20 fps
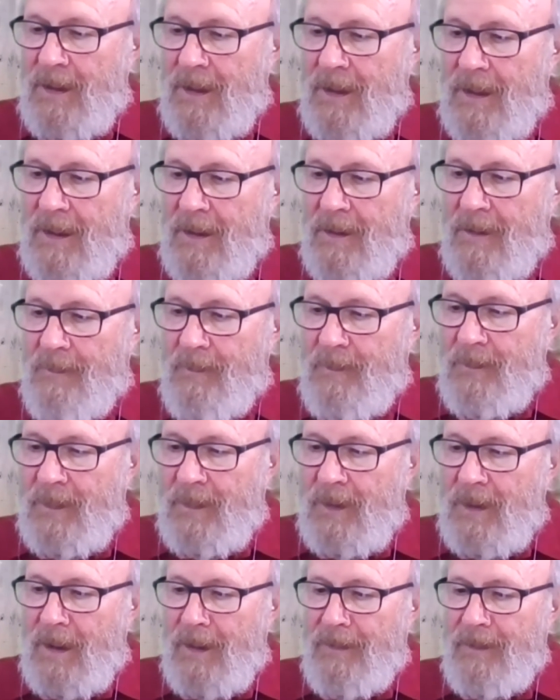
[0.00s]

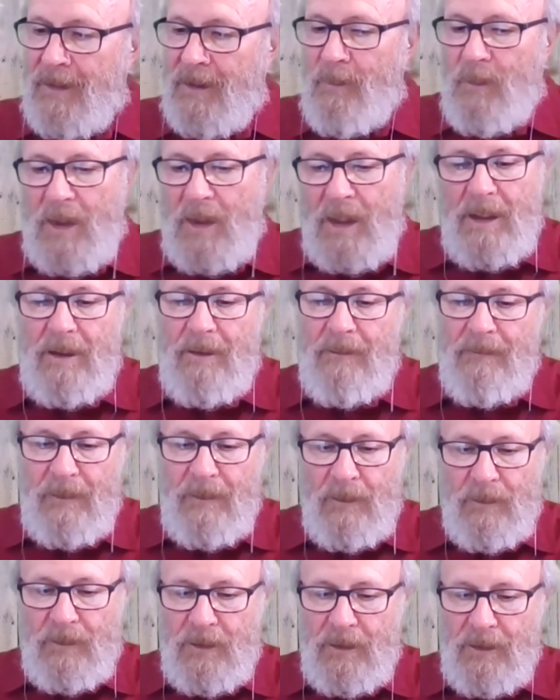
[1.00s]
On the immediate
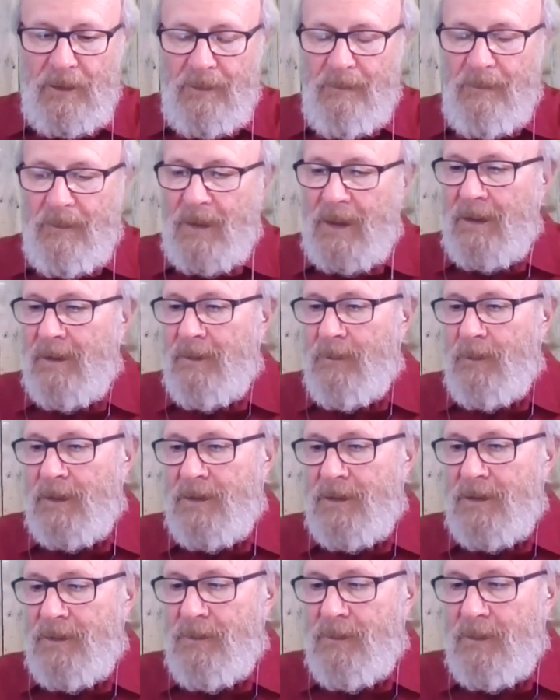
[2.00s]
future,
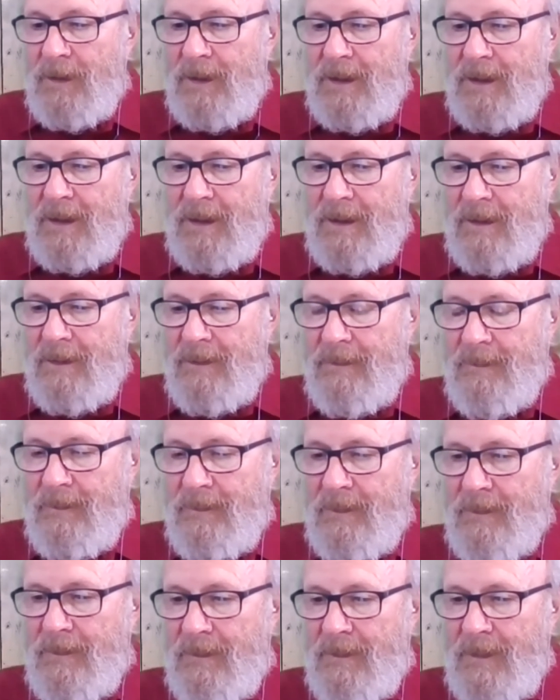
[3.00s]
which is really
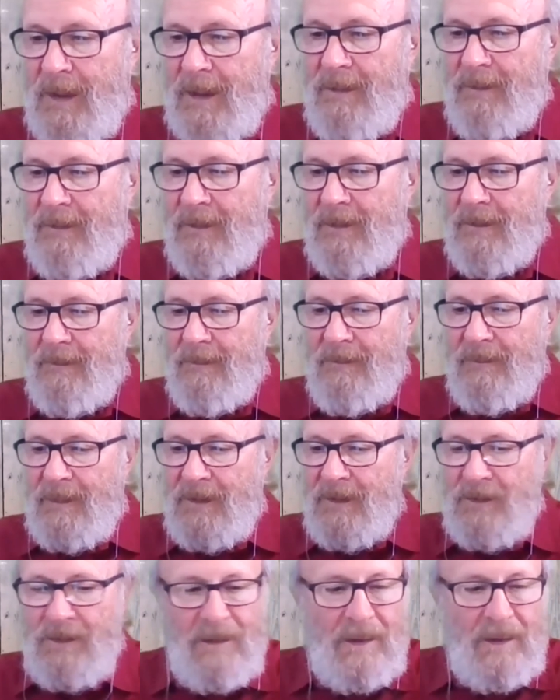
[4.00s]
kind of the
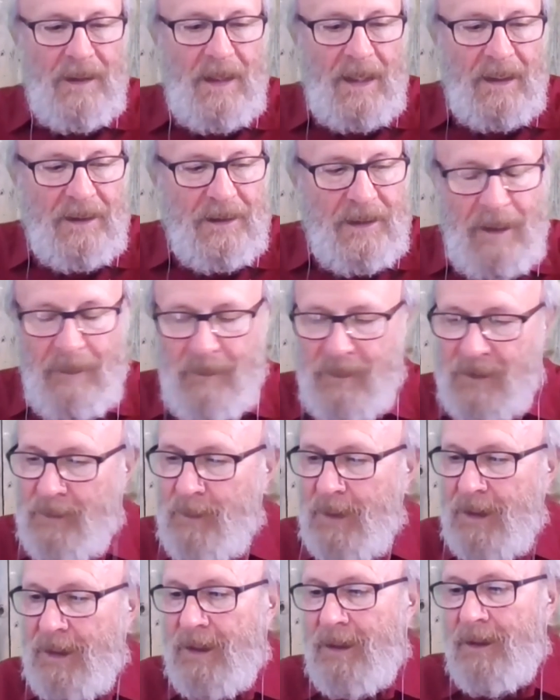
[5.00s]
next steps
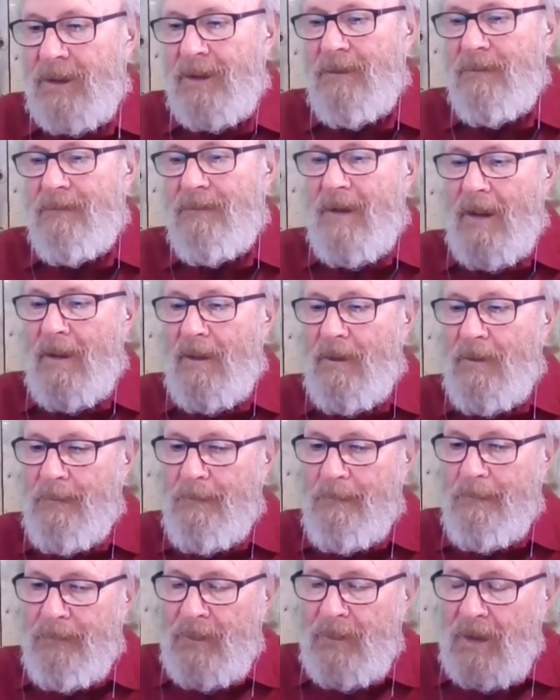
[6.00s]
immediately to follow,
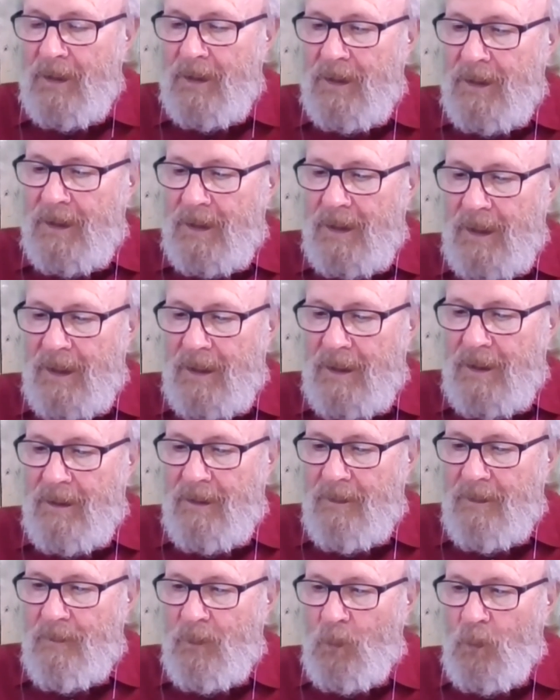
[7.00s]

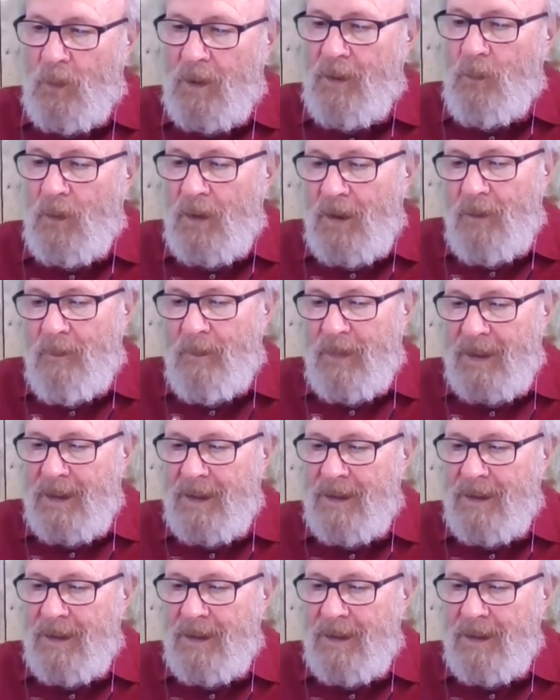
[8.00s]
we will be